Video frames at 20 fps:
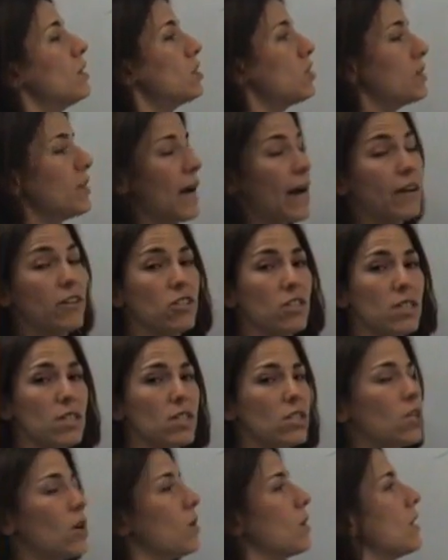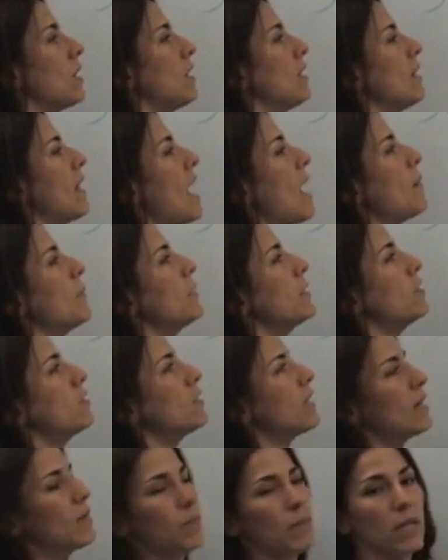So now I just need to know kilometers
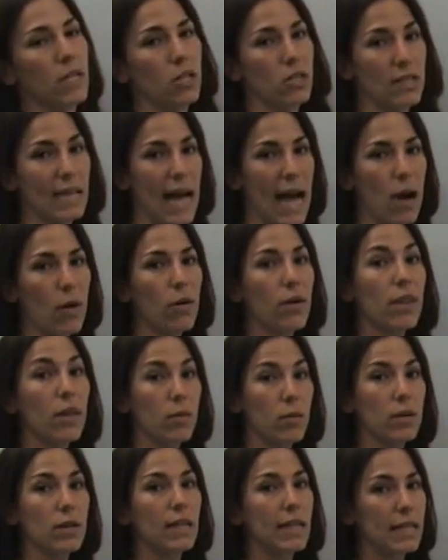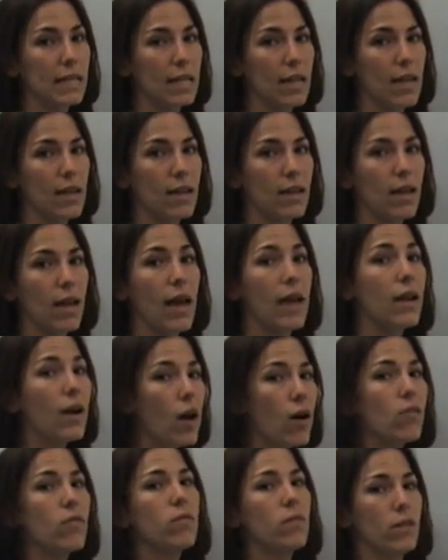and meters, how are they related? And
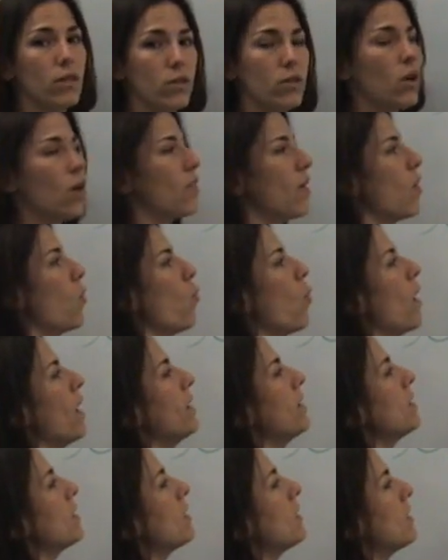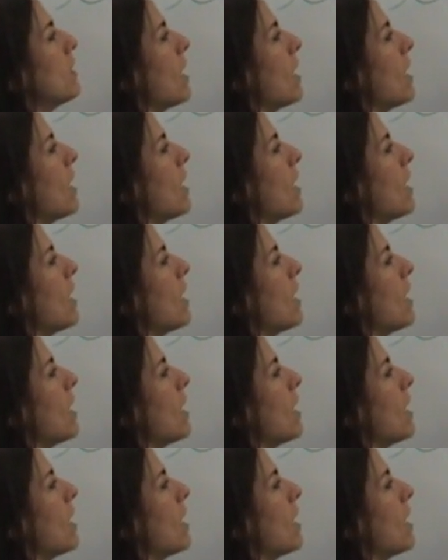hopefully you know that 1